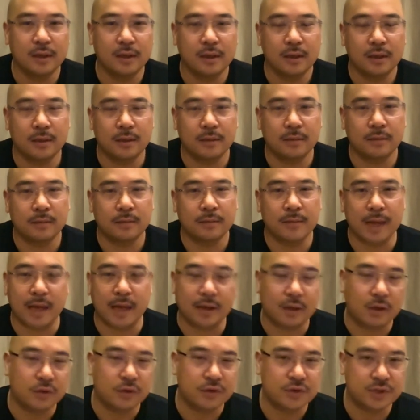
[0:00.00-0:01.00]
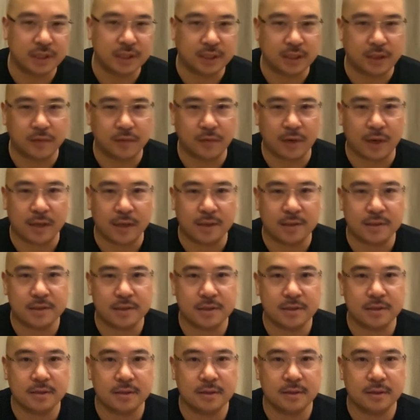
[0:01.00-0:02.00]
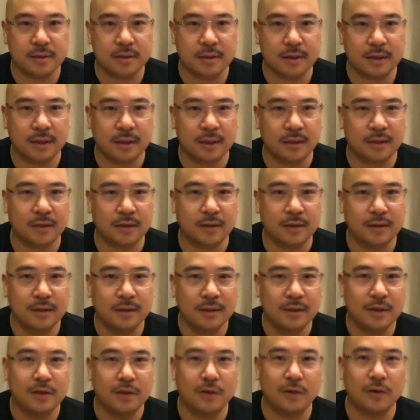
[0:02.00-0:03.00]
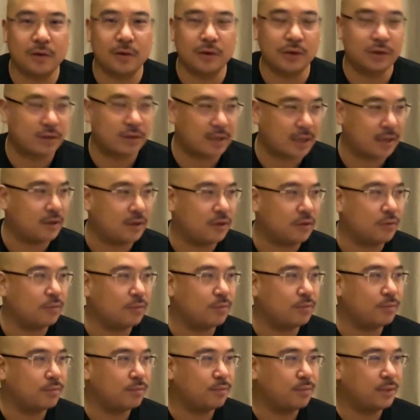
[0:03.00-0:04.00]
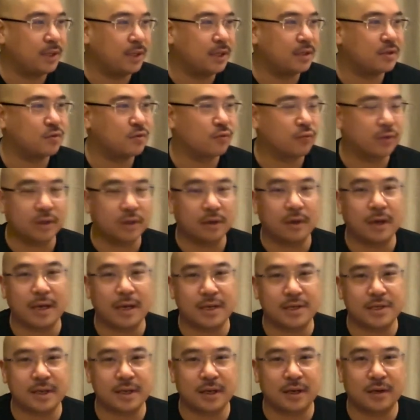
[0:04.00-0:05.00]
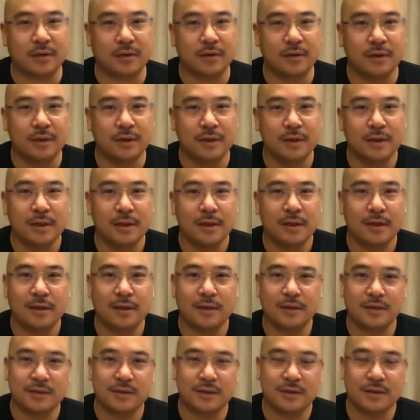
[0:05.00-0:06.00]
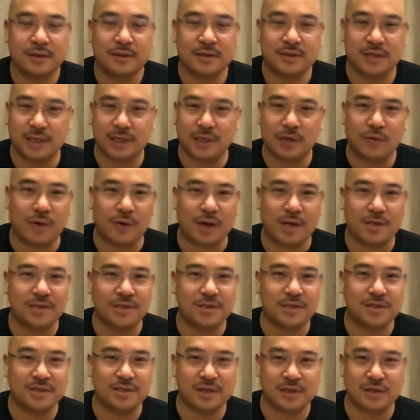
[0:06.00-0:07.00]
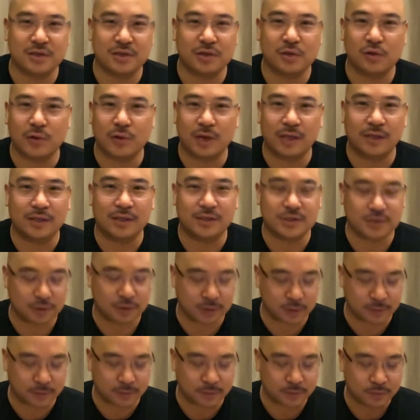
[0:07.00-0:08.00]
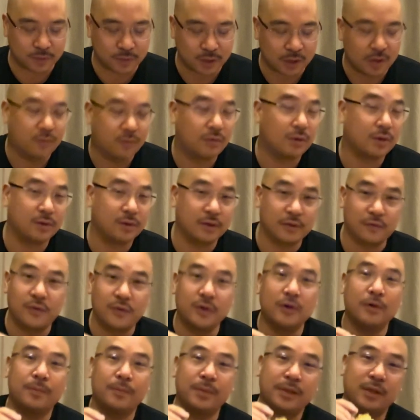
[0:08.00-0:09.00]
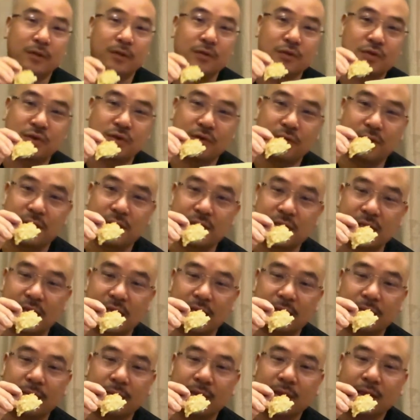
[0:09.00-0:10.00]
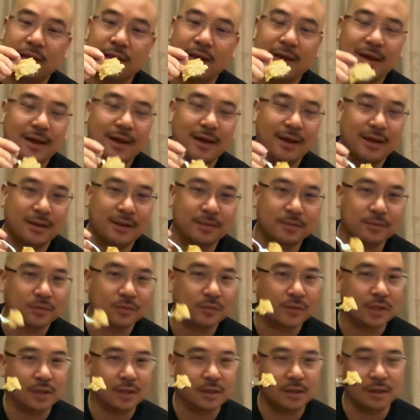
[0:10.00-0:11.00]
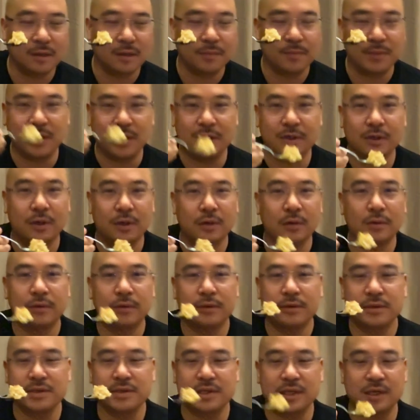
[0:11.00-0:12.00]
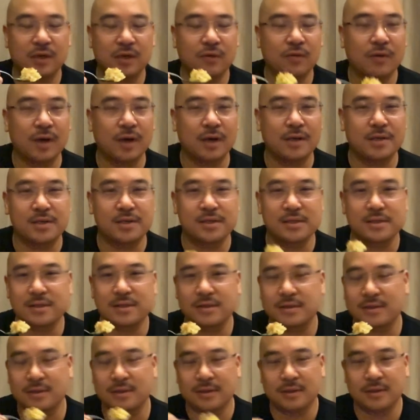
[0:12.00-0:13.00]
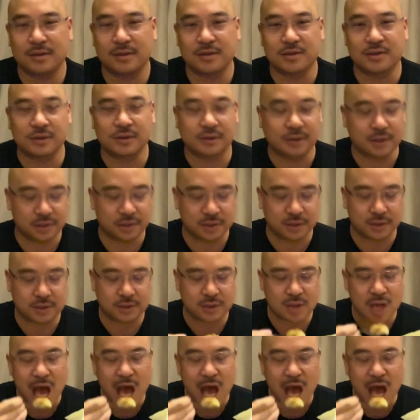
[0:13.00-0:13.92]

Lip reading: mango sticky rice, and then you begin to realize how sticky rice is such a great dessert. Well, the Filipinos do the same, and Biko sticky rice is delicious.